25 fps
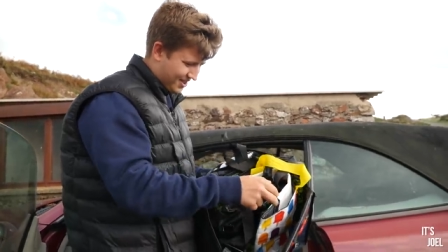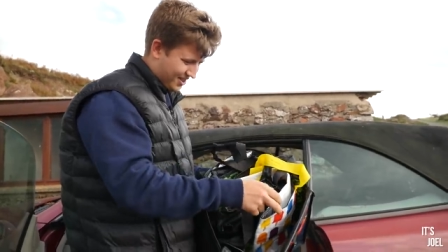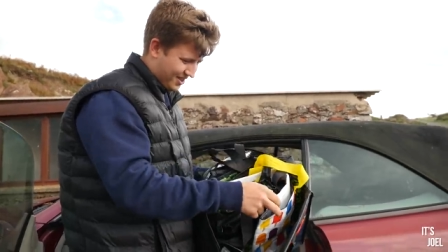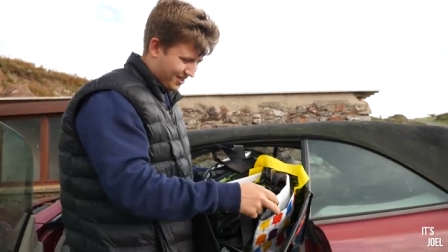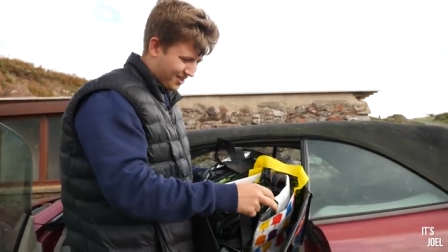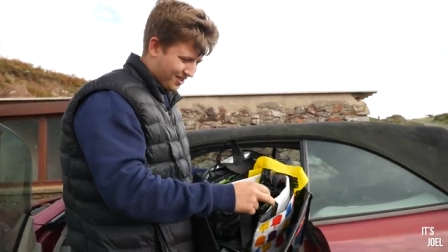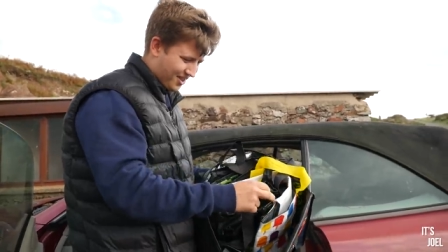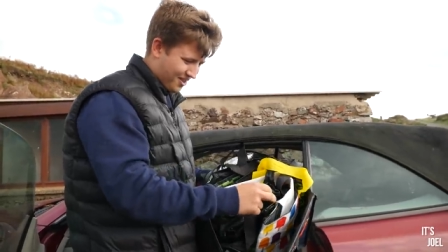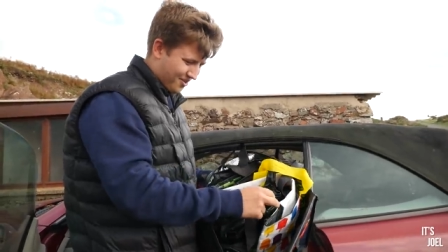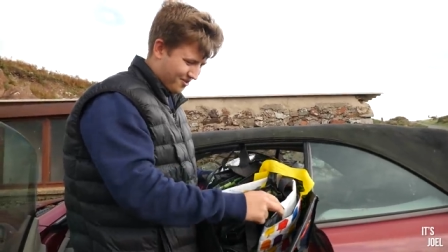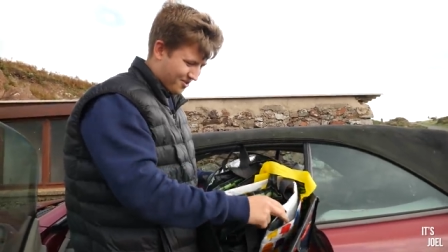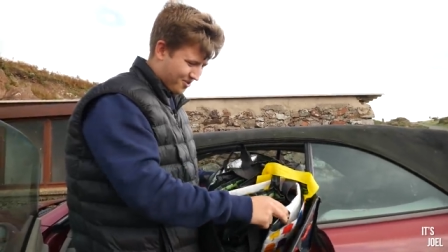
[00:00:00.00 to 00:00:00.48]
are
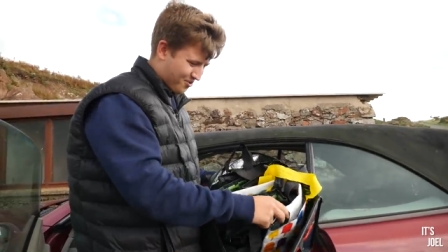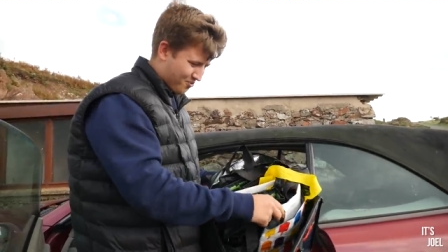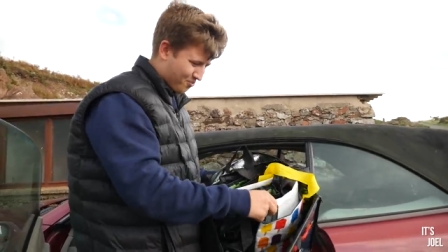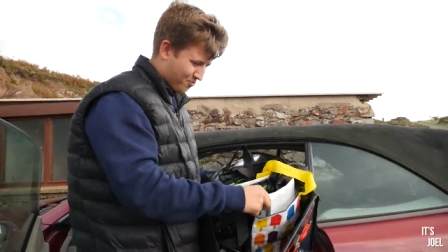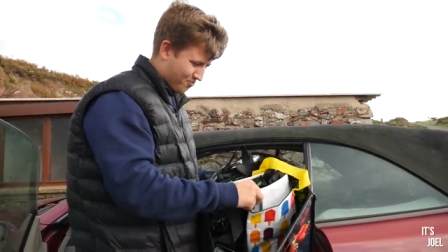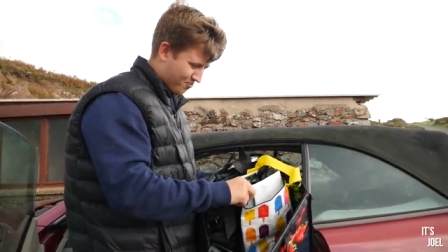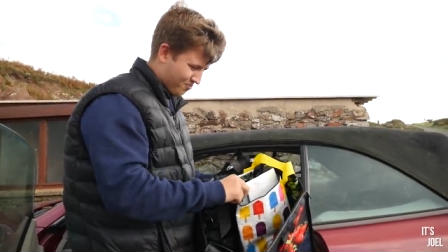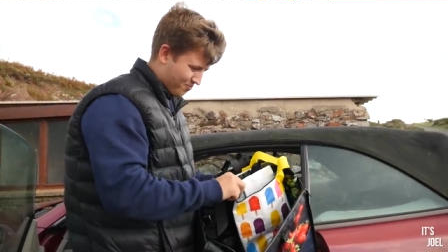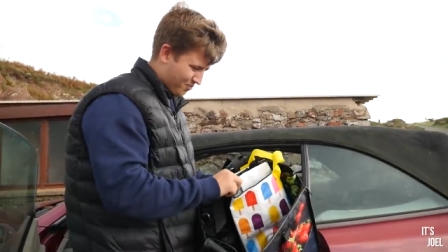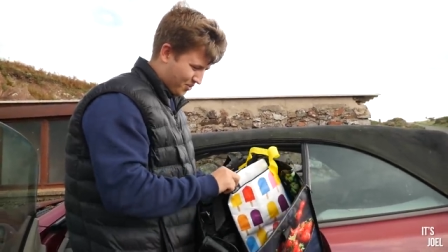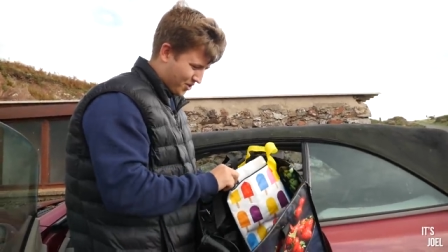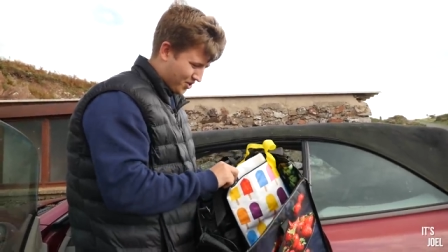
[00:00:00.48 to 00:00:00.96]
like those
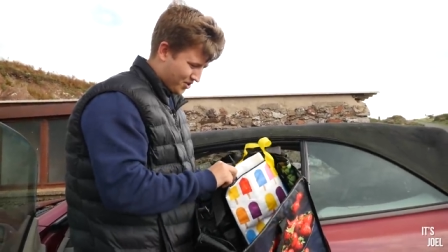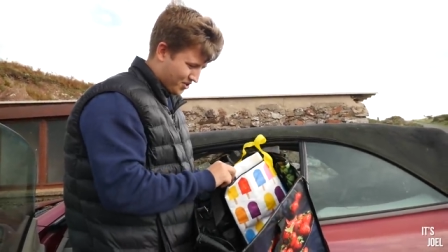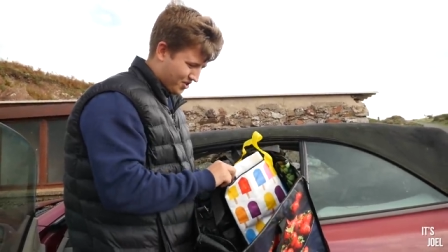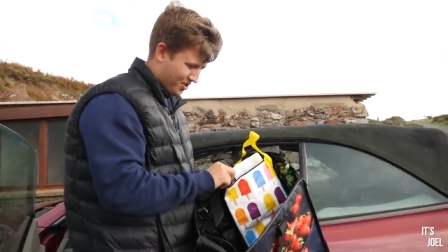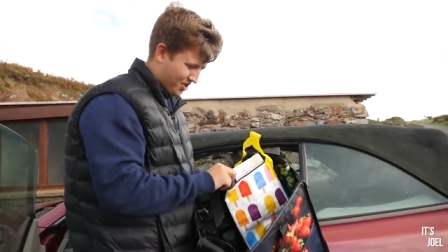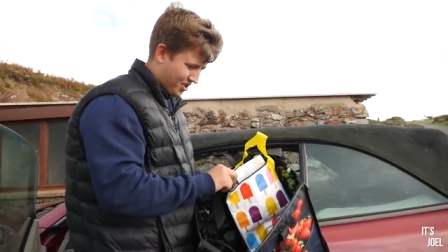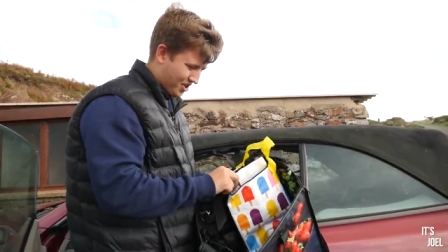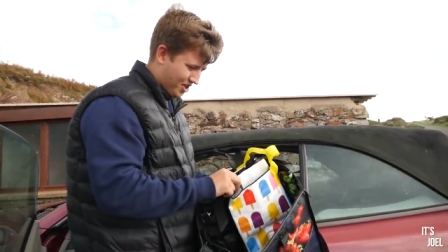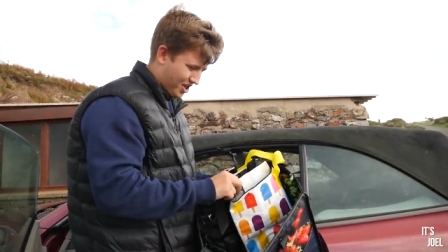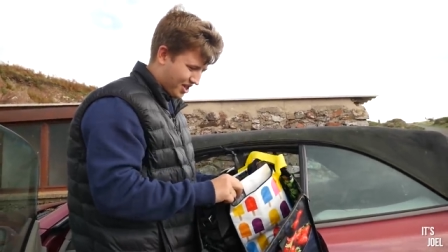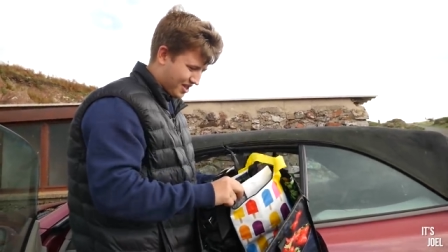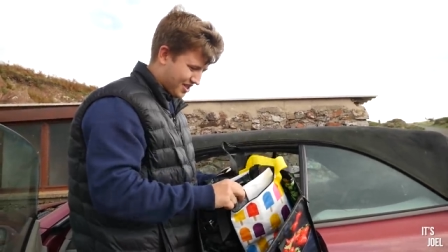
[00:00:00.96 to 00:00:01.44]
ones
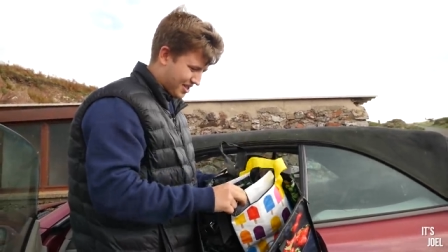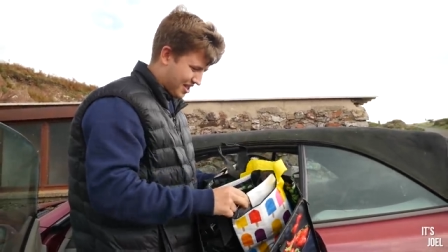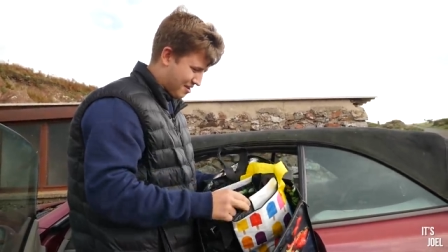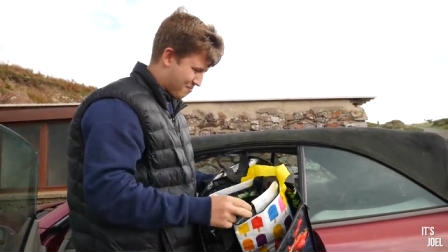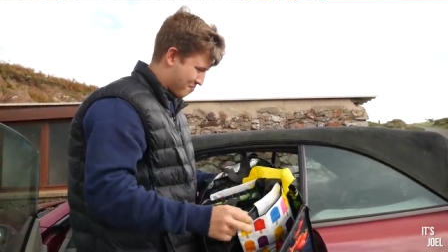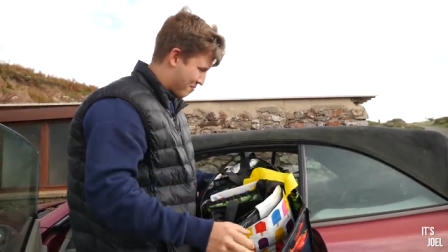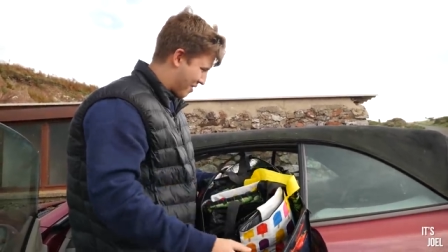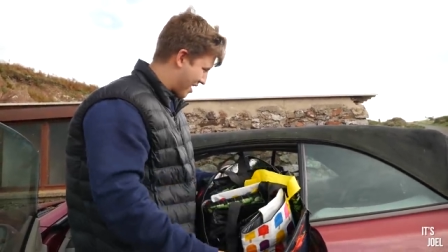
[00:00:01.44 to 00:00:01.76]
that are like 10